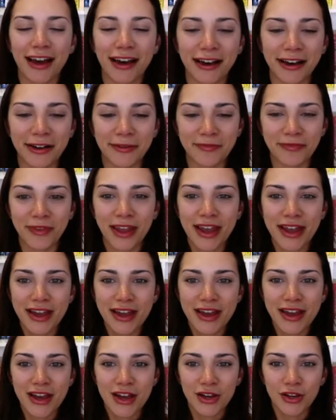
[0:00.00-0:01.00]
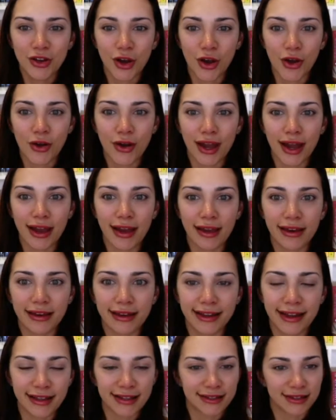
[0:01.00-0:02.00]
go
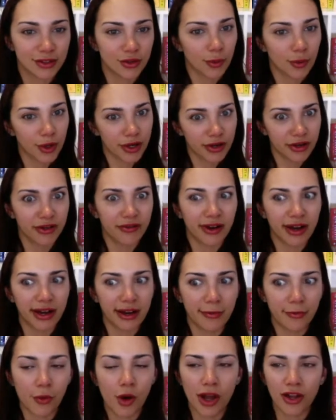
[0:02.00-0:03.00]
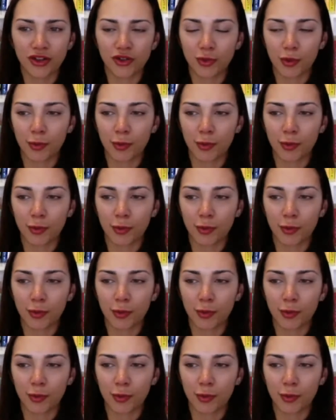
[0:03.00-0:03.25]
and get the What Are You Reading merch.